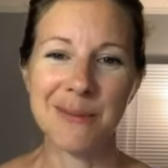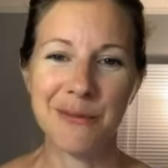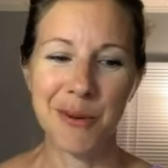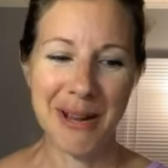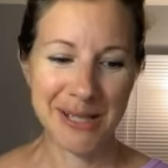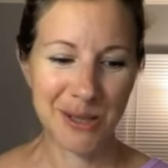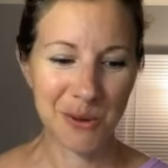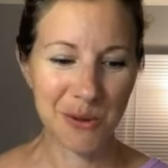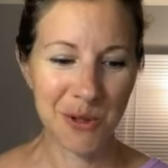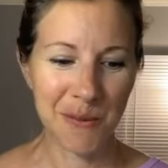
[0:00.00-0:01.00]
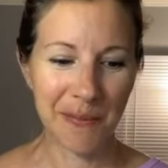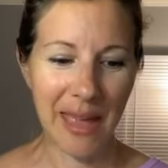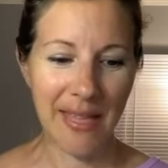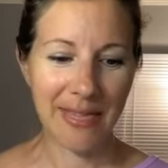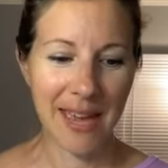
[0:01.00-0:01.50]
for back to school.
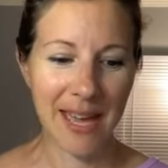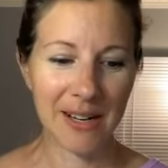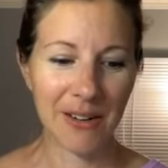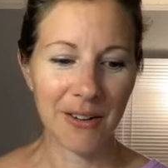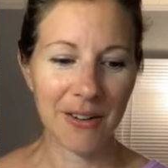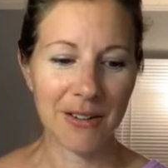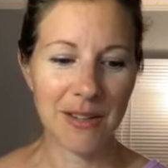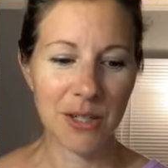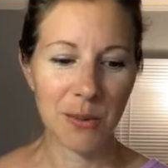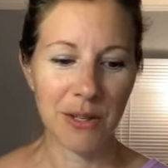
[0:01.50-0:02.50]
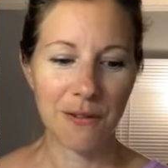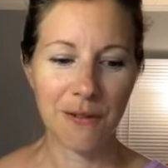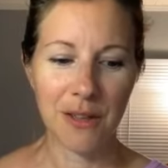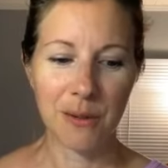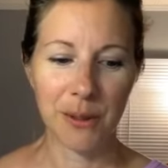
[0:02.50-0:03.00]
And then on the
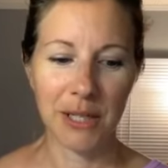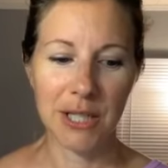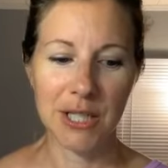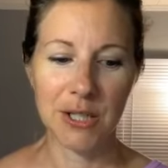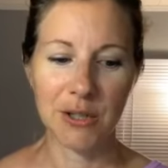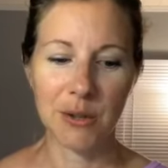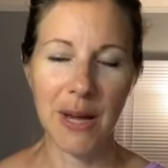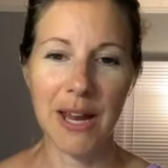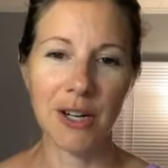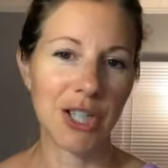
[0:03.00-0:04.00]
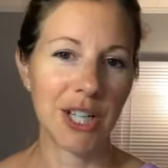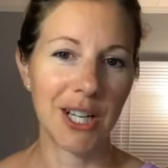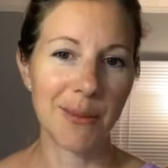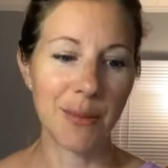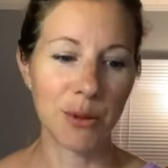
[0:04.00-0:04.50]
25th, we're going to do energy and
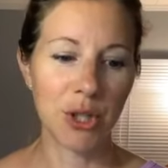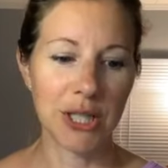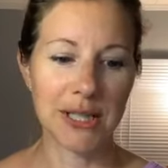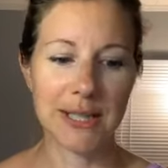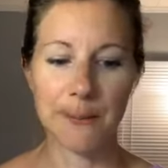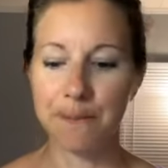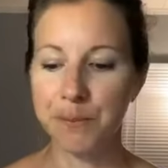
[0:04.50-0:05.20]
emotions.